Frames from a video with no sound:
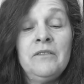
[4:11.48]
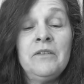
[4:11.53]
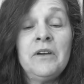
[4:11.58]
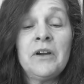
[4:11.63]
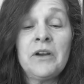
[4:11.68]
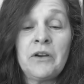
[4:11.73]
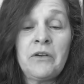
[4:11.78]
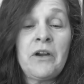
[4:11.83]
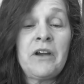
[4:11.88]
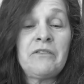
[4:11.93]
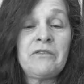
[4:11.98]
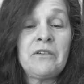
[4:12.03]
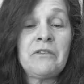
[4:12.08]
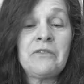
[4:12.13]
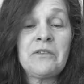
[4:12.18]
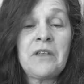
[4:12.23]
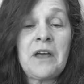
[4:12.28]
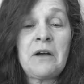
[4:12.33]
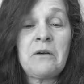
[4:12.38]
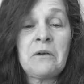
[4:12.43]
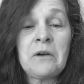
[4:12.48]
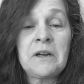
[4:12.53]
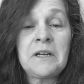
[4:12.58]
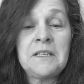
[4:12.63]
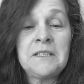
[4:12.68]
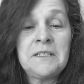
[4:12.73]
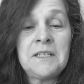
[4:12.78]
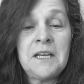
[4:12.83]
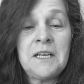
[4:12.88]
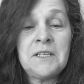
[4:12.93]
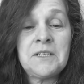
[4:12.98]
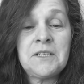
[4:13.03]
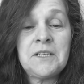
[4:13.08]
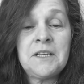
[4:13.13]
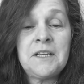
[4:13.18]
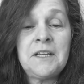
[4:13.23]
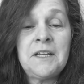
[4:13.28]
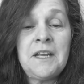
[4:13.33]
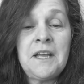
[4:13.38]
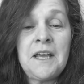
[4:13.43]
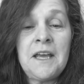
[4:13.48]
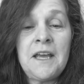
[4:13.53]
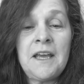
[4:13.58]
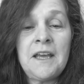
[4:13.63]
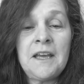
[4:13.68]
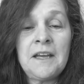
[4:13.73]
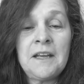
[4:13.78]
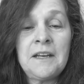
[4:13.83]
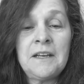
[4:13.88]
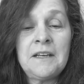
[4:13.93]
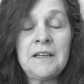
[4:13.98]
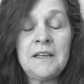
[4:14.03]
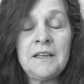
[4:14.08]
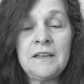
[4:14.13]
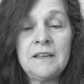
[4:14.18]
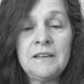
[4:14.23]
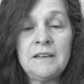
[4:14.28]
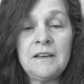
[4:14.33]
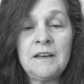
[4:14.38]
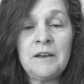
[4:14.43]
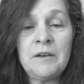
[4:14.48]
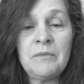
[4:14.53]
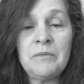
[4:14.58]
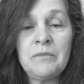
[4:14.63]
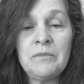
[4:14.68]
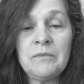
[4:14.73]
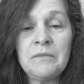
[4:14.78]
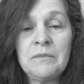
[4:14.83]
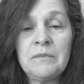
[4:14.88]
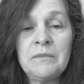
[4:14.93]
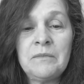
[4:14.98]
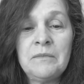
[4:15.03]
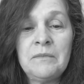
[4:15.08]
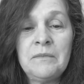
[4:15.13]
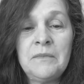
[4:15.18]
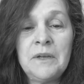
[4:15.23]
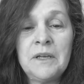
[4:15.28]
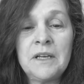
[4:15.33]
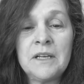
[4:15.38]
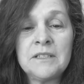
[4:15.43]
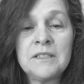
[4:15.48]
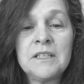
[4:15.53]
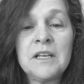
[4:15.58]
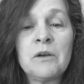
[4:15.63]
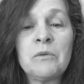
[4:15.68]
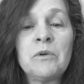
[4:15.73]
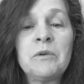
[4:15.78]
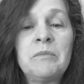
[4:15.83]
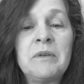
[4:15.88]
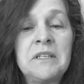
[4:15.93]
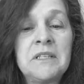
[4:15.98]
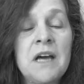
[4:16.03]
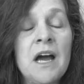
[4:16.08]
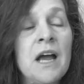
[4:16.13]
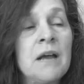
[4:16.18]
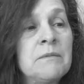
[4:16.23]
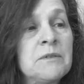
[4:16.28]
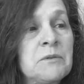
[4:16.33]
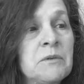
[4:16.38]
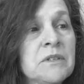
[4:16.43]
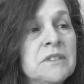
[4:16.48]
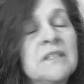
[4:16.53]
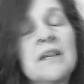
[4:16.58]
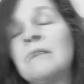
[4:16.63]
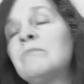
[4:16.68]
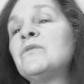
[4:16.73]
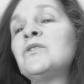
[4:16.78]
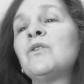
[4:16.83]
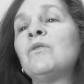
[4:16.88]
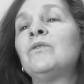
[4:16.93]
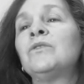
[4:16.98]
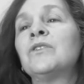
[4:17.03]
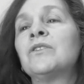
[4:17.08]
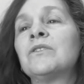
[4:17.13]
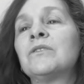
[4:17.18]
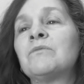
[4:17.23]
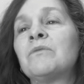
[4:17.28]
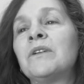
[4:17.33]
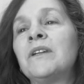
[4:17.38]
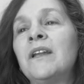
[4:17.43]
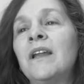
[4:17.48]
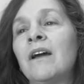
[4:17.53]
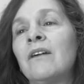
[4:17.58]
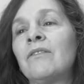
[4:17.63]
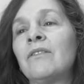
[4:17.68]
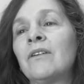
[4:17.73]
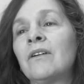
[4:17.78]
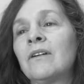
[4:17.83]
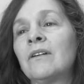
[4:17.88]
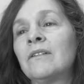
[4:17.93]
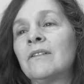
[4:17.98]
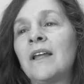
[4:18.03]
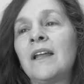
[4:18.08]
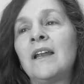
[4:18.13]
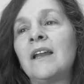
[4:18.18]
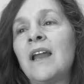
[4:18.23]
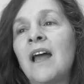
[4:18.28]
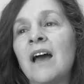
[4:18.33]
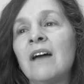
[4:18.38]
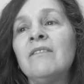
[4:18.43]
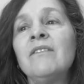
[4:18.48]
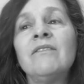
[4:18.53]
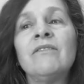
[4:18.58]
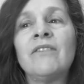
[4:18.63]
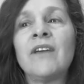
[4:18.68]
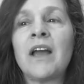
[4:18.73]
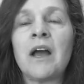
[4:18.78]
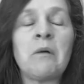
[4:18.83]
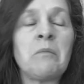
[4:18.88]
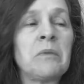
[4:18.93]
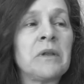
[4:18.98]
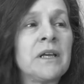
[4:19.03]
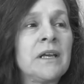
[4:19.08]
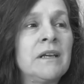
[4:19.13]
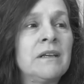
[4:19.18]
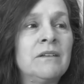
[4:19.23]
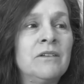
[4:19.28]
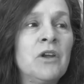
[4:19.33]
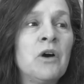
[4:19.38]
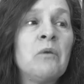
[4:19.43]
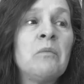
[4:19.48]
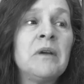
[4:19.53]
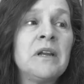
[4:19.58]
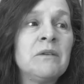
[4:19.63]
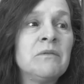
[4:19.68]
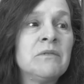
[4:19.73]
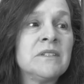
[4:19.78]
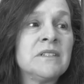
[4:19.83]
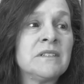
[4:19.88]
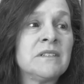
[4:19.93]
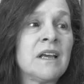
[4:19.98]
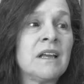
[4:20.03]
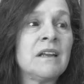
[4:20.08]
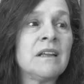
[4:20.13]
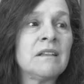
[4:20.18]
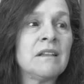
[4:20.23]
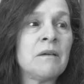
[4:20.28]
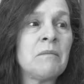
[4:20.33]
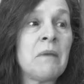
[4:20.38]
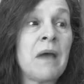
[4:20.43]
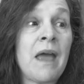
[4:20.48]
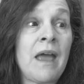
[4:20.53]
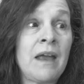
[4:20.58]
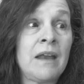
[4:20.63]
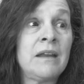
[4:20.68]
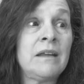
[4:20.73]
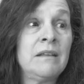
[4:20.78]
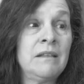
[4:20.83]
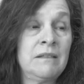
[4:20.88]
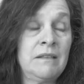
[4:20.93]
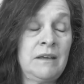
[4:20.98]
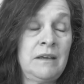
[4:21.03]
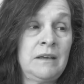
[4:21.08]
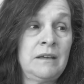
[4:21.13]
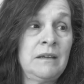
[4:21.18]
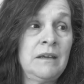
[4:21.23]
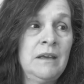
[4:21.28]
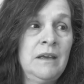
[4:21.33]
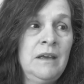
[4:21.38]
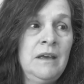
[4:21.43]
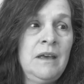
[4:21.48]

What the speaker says: very grateful for that organization, and because there would be times where some soldiers they didn't have a family. Nobody was sending them anything.